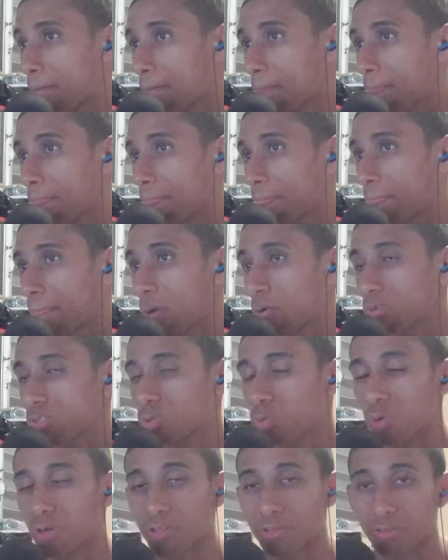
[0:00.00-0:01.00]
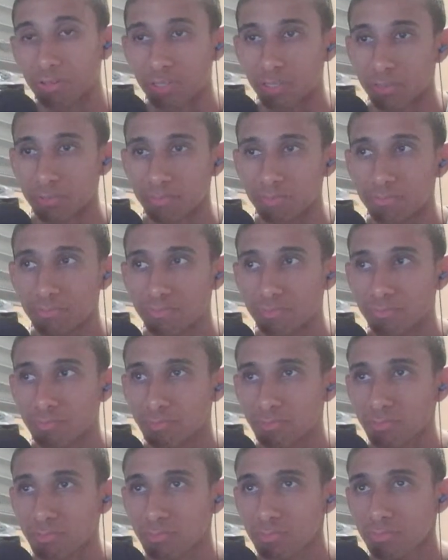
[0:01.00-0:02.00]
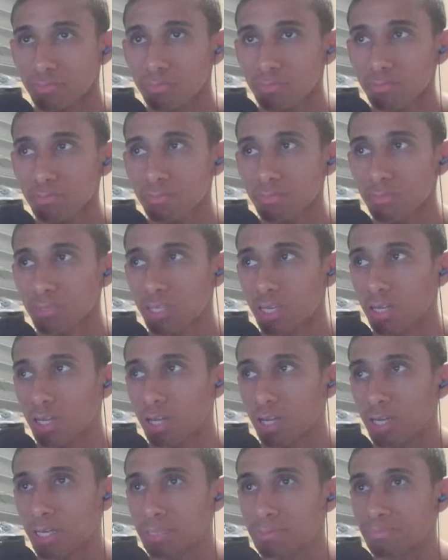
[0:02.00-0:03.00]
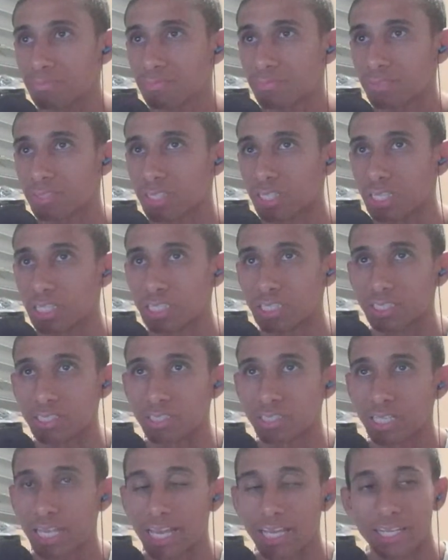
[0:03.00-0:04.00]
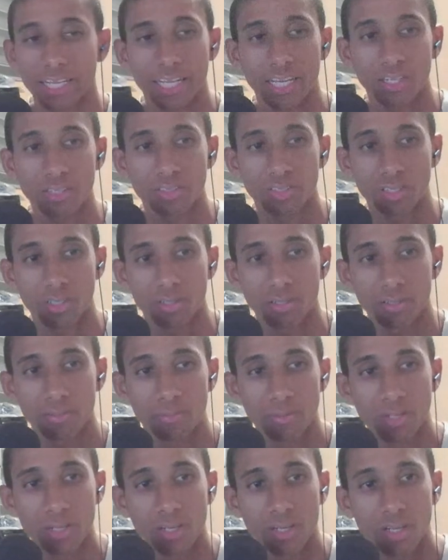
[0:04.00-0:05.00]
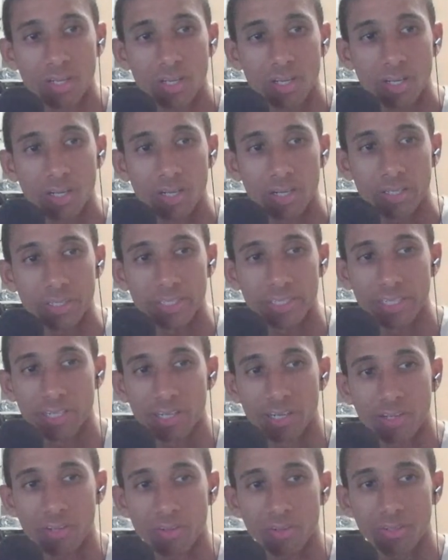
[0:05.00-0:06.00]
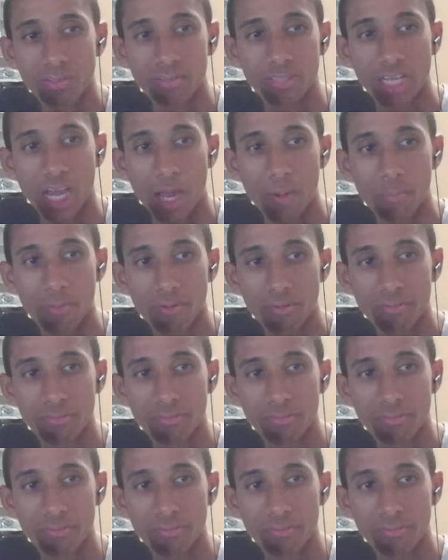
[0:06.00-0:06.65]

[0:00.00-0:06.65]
that was one thing, because handhelds are in another type of